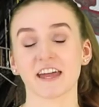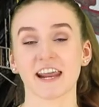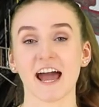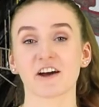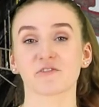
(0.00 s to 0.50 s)
and
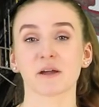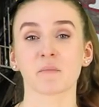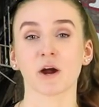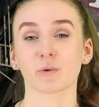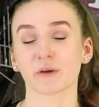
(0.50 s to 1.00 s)
halfway
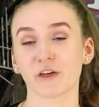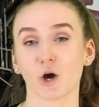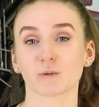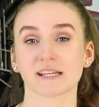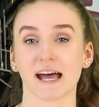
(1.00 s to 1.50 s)
mark with
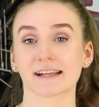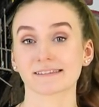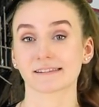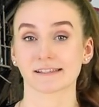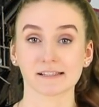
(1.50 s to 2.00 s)
Hotel
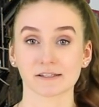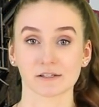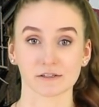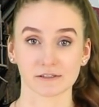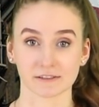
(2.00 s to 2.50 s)

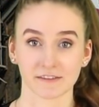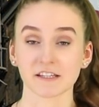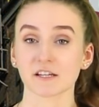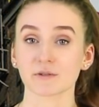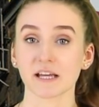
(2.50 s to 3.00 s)
Cecil.
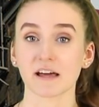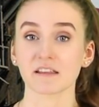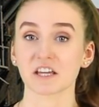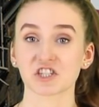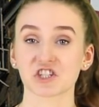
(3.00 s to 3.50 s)
This
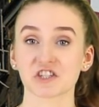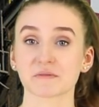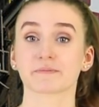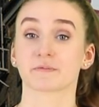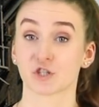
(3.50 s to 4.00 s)
hotel is
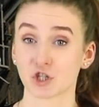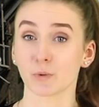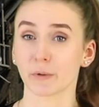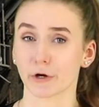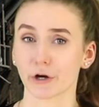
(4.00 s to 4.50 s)
just
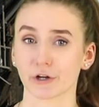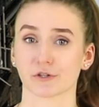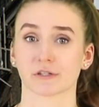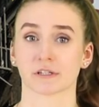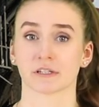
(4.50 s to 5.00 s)
super
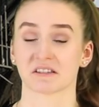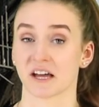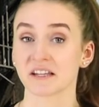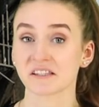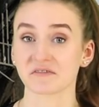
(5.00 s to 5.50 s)
cursed.
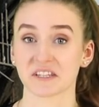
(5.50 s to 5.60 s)
Tons of